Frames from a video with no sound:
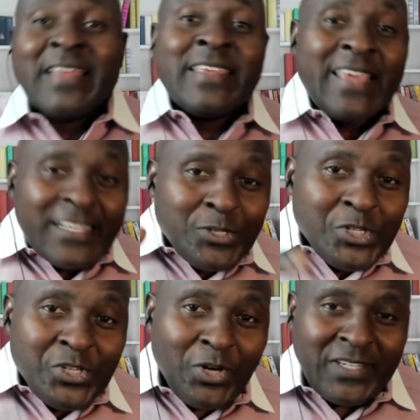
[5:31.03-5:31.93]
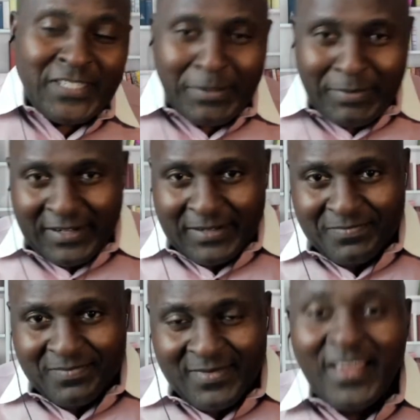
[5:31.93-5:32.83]
Yes, you saw the timber.
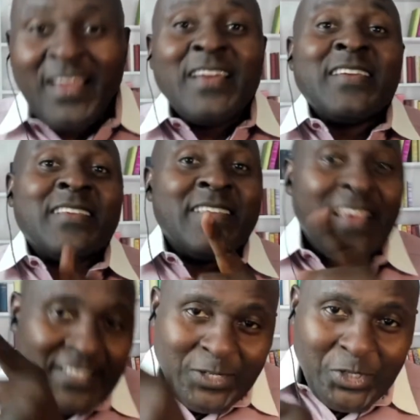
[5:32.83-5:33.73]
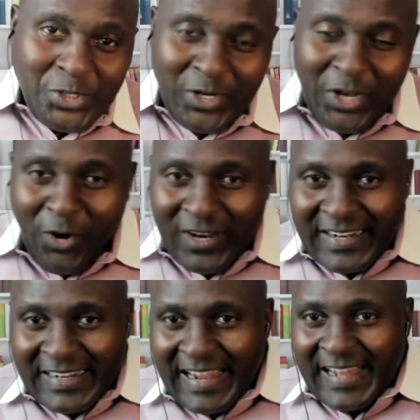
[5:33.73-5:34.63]
Yes, you saw the oil
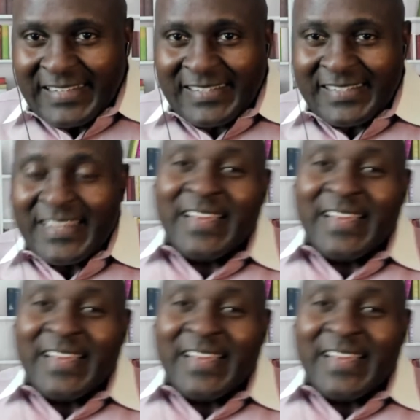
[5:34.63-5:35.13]
and gas.